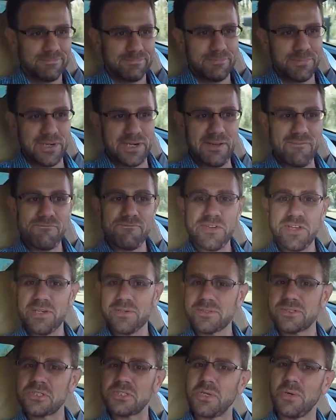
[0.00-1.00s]
But it
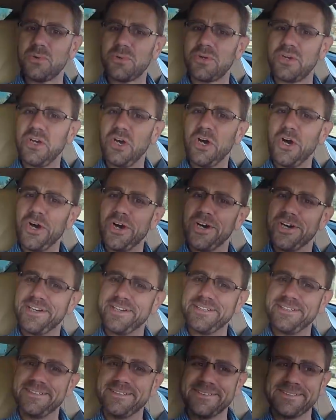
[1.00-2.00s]
feels so
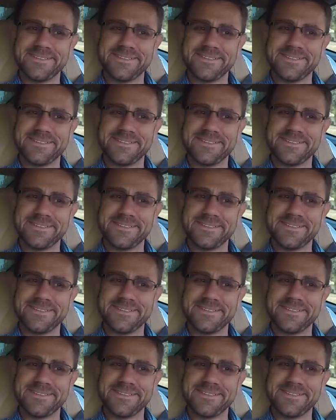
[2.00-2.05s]
good.